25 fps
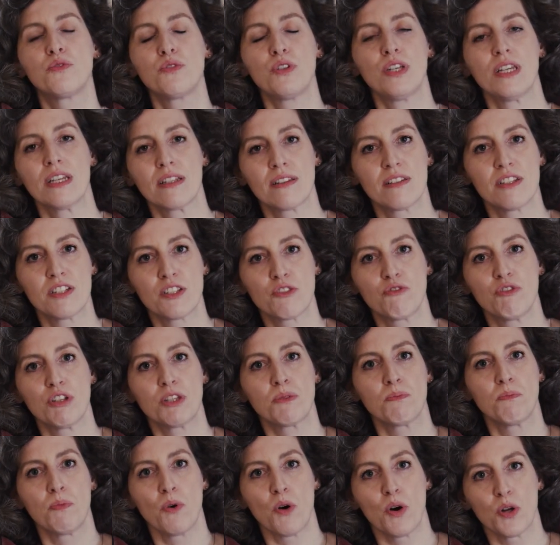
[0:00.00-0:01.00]
doing this
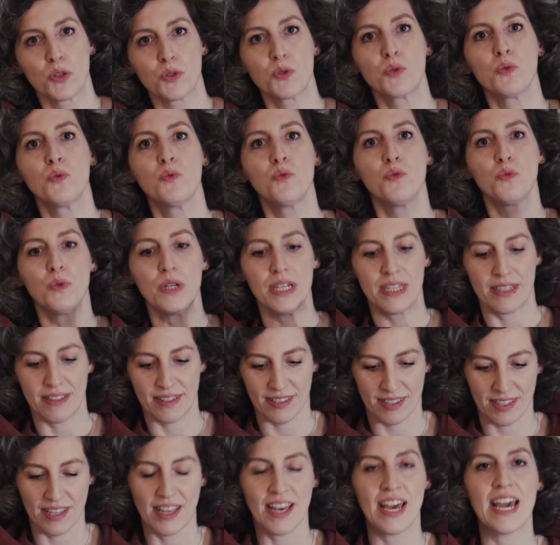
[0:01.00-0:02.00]
with both
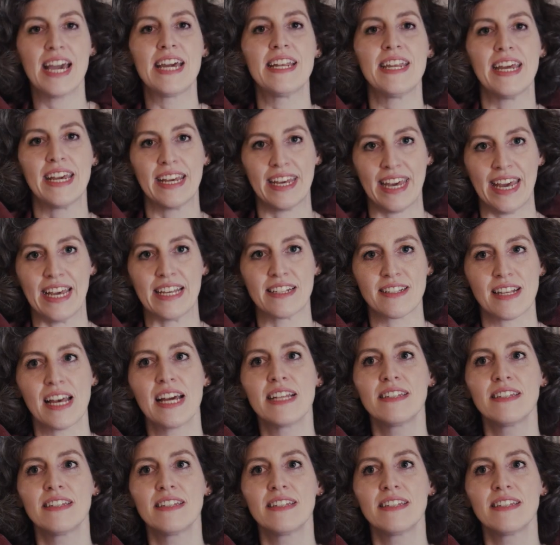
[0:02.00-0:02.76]
with and against,